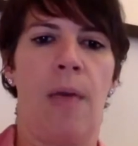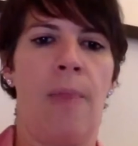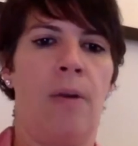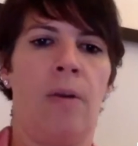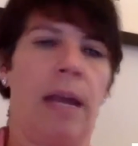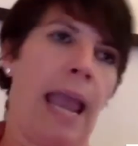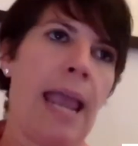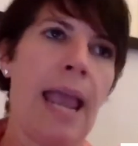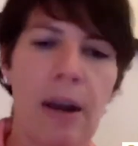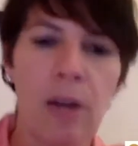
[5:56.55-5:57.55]
they're like,
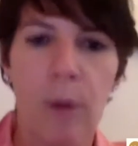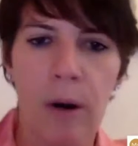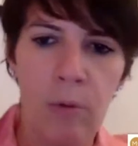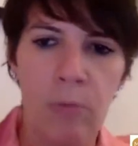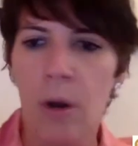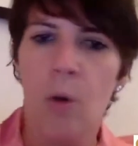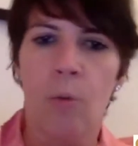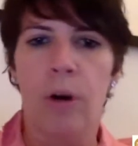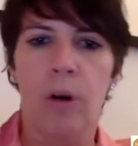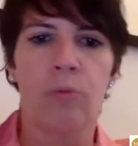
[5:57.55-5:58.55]
hey, how do you
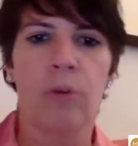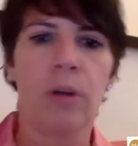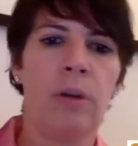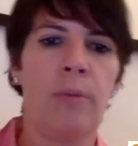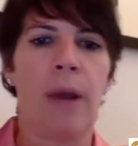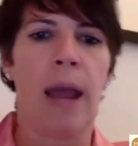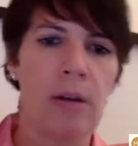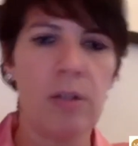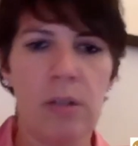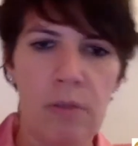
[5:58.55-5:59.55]
work a room and how
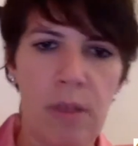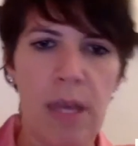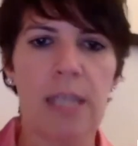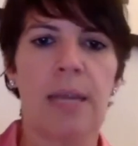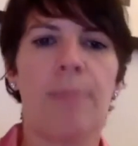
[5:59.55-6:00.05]
do you do this?